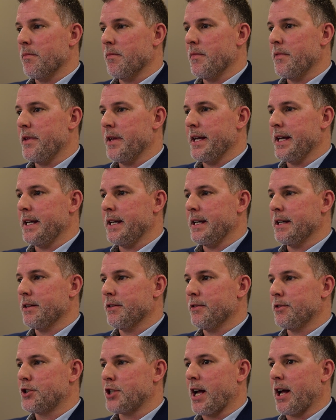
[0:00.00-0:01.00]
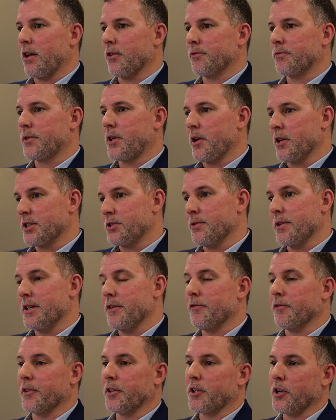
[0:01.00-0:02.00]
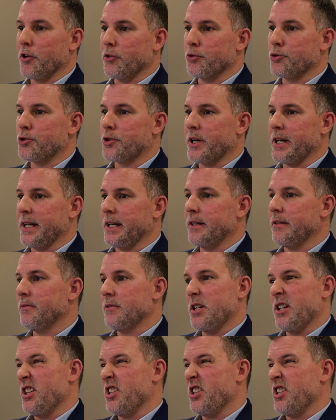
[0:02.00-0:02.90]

the child going to a different country,